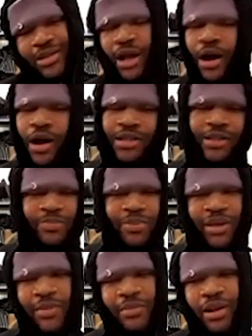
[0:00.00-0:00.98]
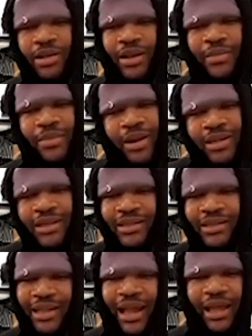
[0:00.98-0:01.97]
hard to beat a melody. A melody
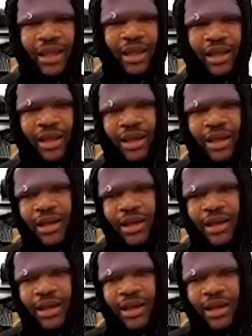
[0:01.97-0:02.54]
is like that's just the